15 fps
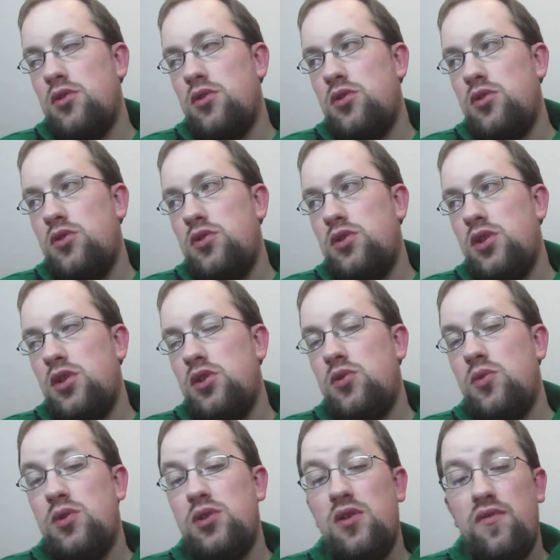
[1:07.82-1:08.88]
Tuesday the
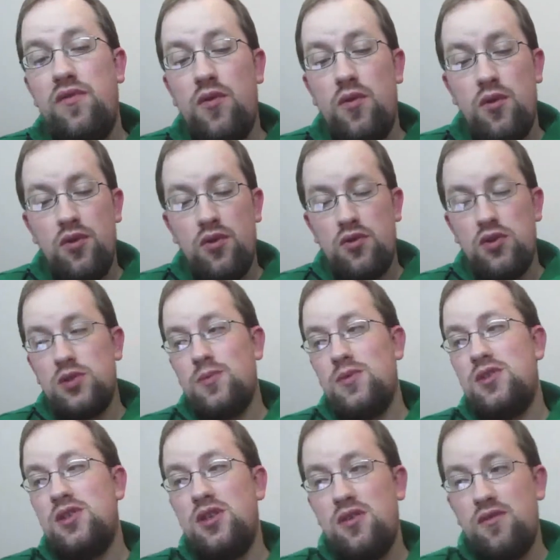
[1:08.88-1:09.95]
24th,
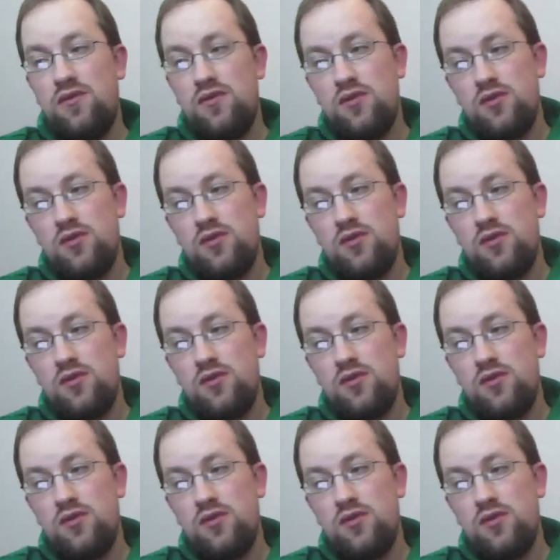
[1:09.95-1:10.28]
Christmas Eve,